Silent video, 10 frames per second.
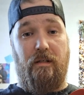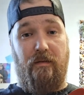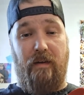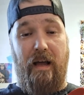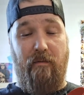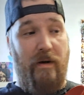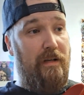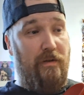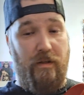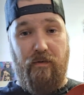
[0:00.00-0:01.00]
The
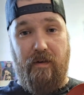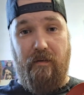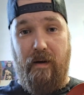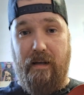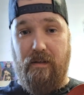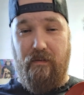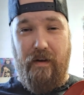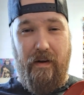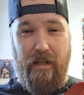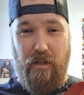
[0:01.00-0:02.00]
5-ways or the 3-ways are
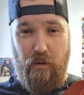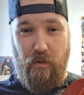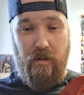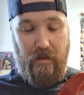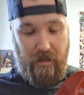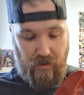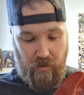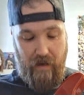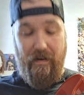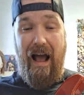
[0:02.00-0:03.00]
very loose, unless you
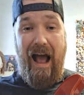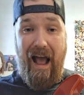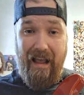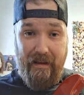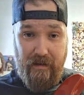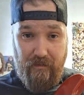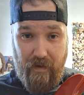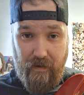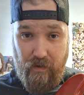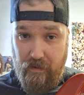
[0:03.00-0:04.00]
have a high-end
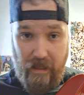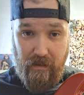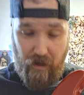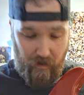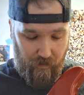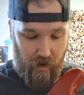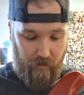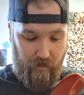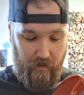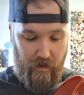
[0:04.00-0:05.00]
Fender, and that's not a
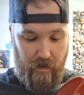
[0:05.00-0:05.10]
problem.